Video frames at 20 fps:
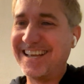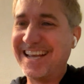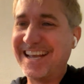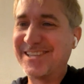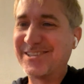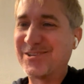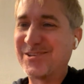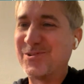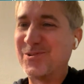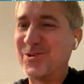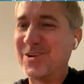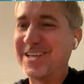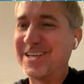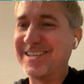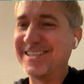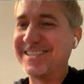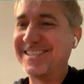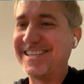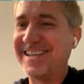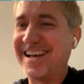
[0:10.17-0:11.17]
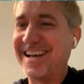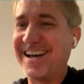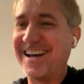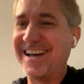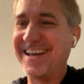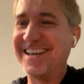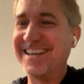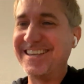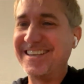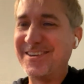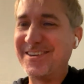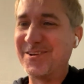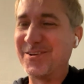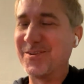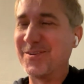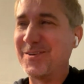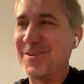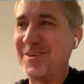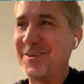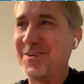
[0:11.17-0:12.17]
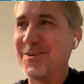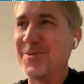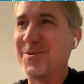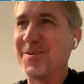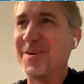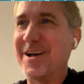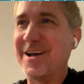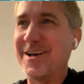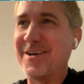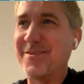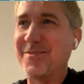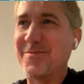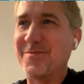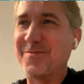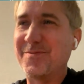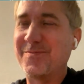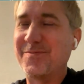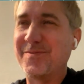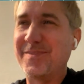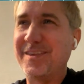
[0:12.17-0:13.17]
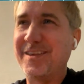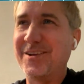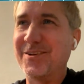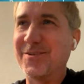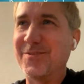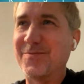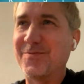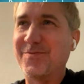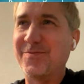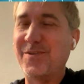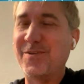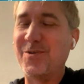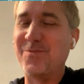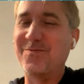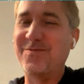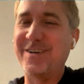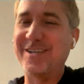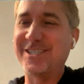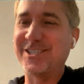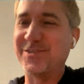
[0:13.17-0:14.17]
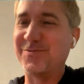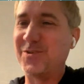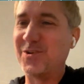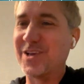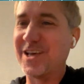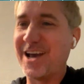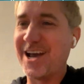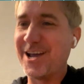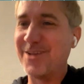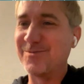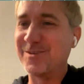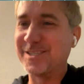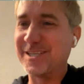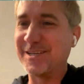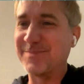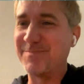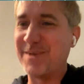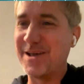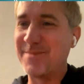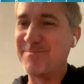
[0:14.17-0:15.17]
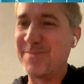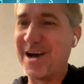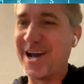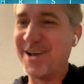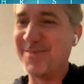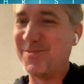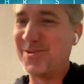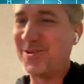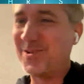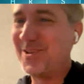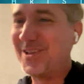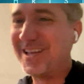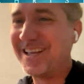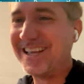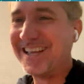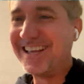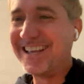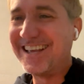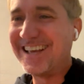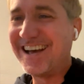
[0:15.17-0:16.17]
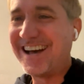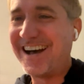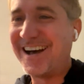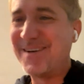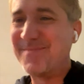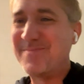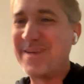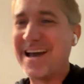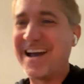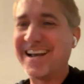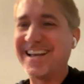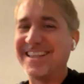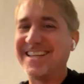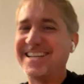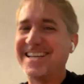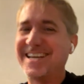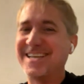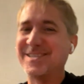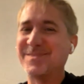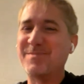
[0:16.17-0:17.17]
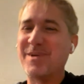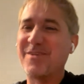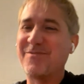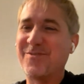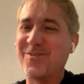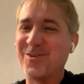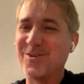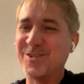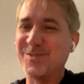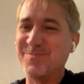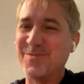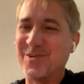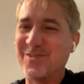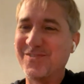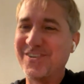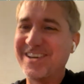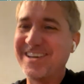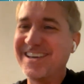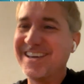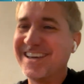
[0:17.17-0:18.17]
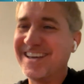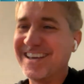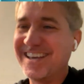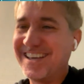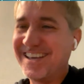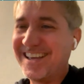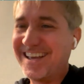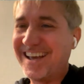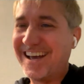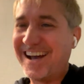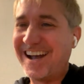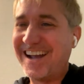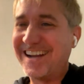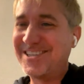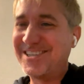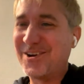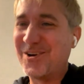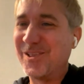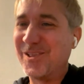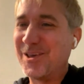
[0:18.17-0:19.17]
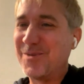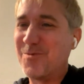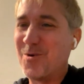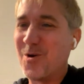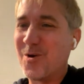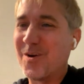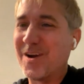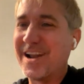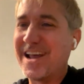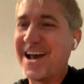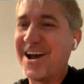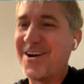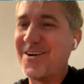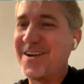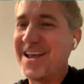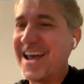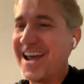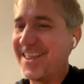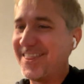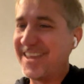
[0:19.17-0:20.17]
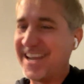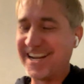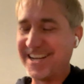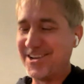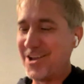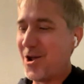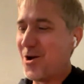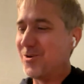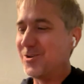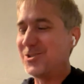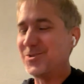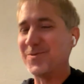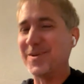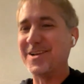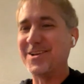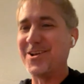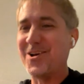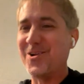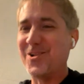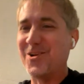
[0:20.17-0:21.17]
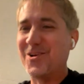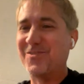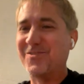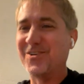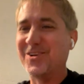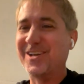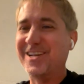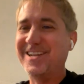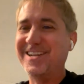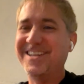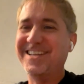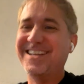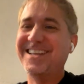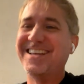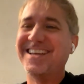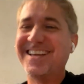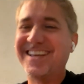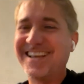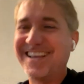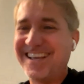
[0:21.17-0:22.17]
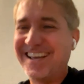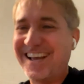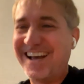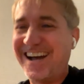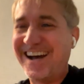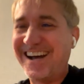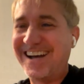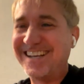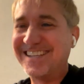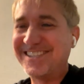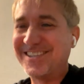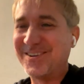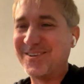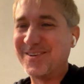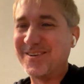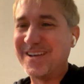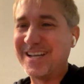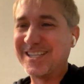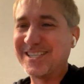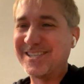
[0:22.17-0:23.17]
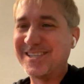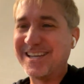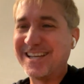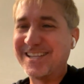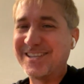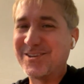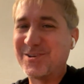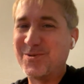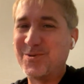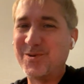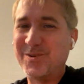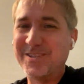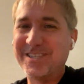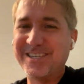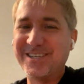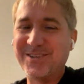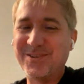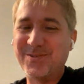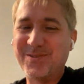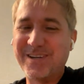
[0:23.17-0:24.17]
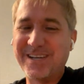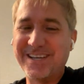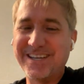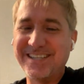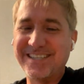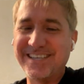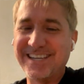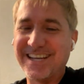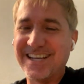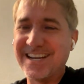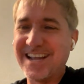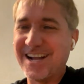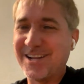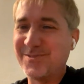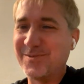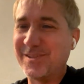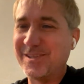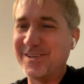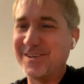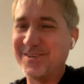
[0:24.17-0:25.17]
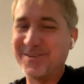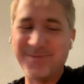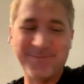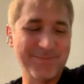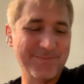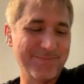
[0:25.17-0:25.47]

It's awesome. cool because uh, your your uh, your film festival guide was like my bible uh, back in the days of my first movie. I totally wore it out, had like notes written all over it. Uh, so it's it's cool to uh, to connect with you.